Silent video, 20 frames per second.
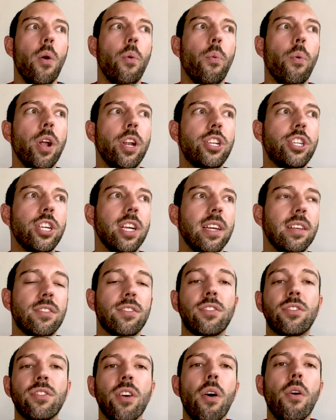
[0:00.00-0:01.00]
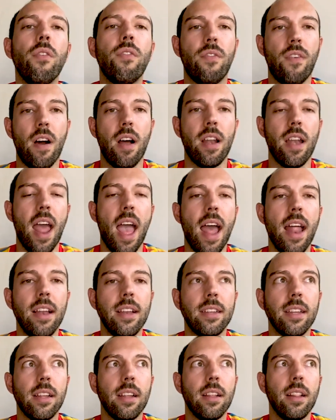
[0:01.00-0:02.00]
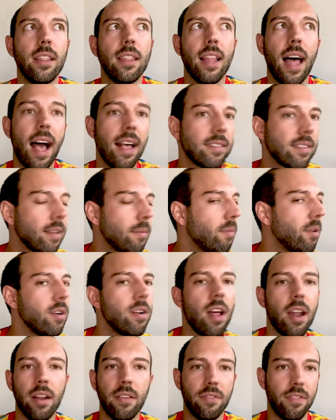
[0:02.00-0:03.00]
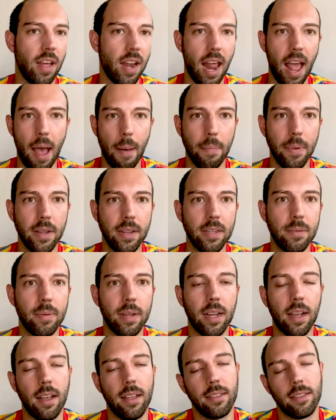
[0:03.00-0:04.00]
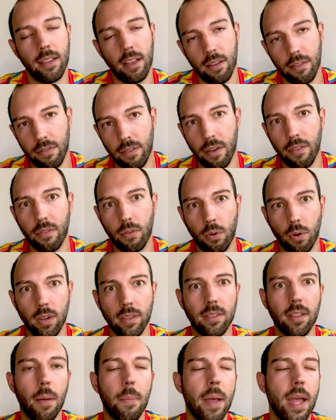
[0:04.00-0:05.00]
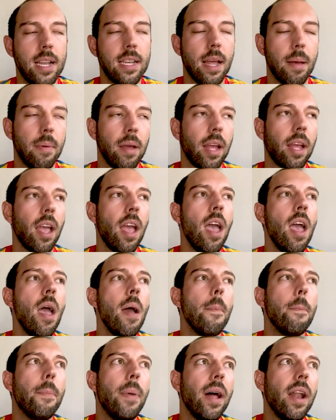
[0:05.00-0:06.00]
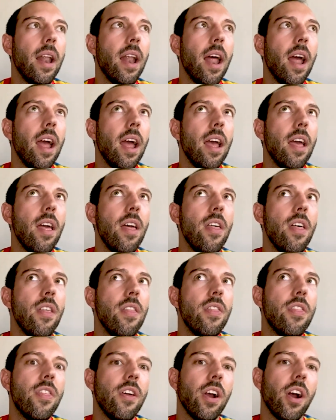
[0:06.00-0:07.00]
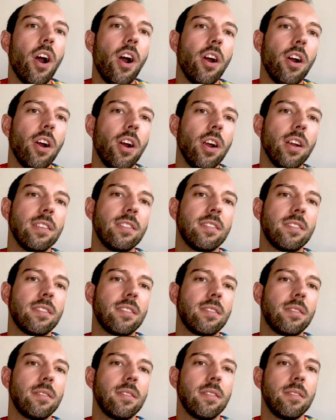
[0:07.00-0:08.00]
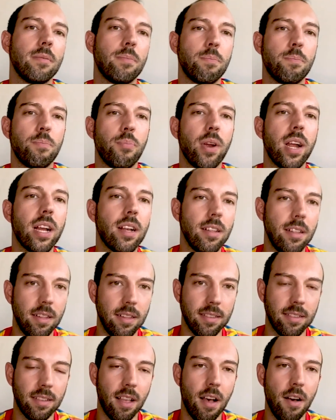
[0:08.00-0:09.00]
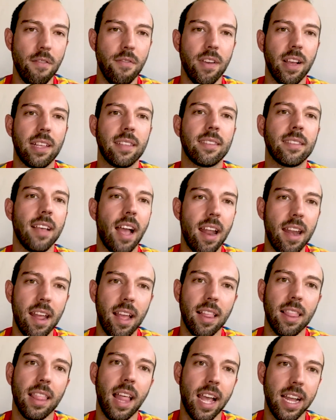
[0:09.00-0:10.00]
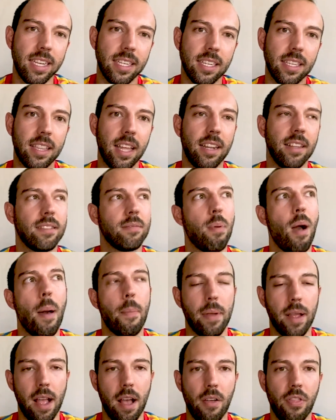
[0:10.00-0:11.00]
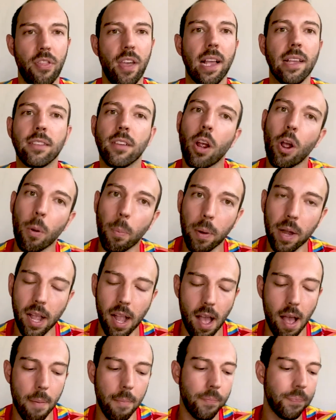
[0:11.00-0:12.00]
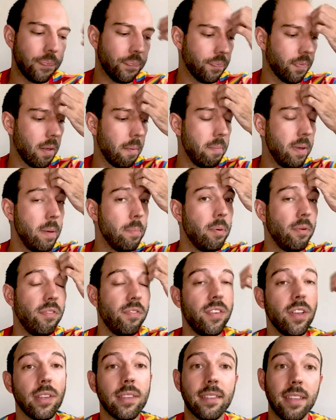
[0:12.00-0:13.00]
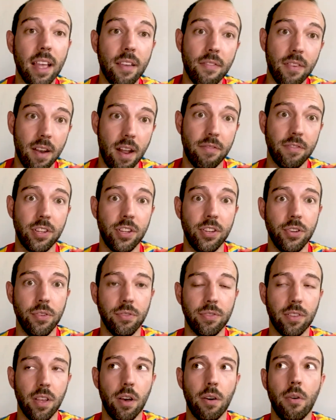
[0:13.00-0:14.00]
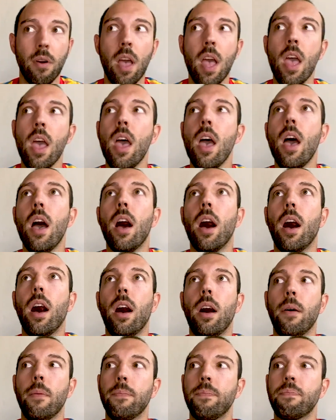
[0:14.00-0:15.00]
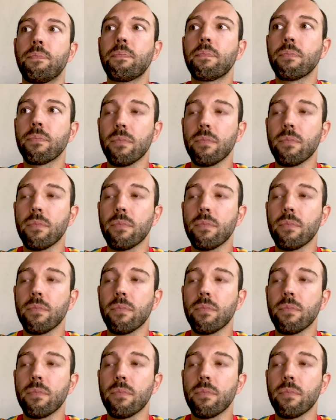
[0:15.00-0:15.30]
which is so fun. And last summer, none of that happened because of, of course, a pandemic, but there are sprinkles of exciting light that is popping out. Things are opening up. People feel safe enough to do so. Um,